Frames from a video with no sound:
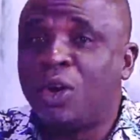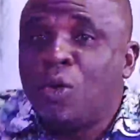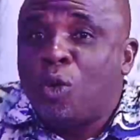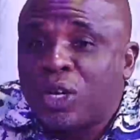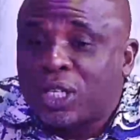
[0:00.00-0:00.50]

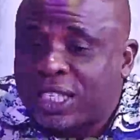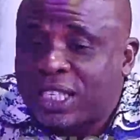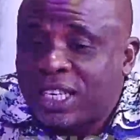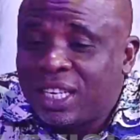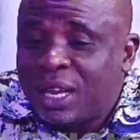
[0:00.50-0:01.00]
was
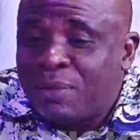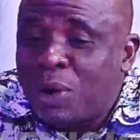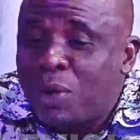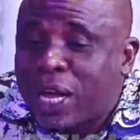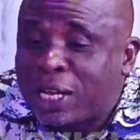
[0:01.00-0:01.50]
a man
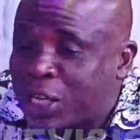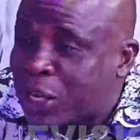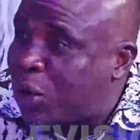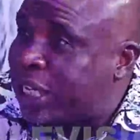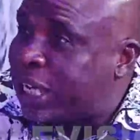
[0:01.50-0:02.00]
who came
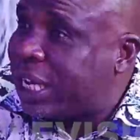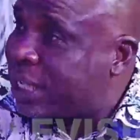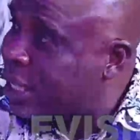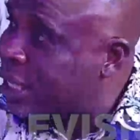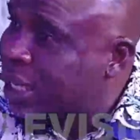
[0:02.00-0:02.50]
second
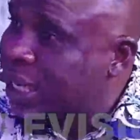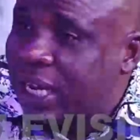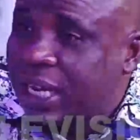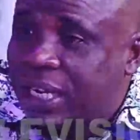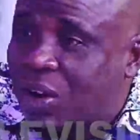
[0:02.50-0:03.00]
in
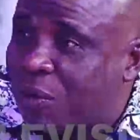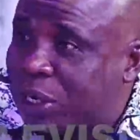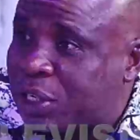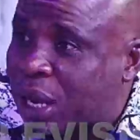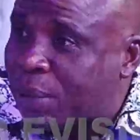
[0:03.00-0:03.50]
the
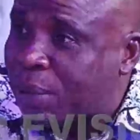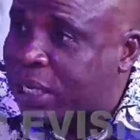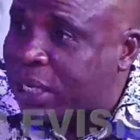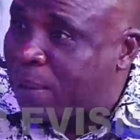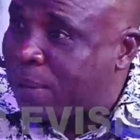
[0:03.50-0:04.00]
convention, in
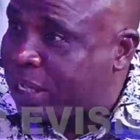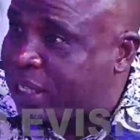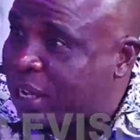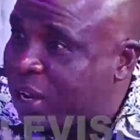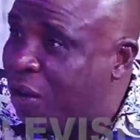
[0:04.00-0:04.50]
the
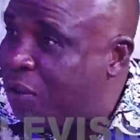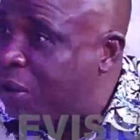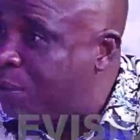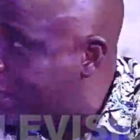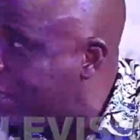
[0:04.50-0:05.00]
primaries of the
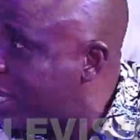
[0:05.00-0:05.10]
party.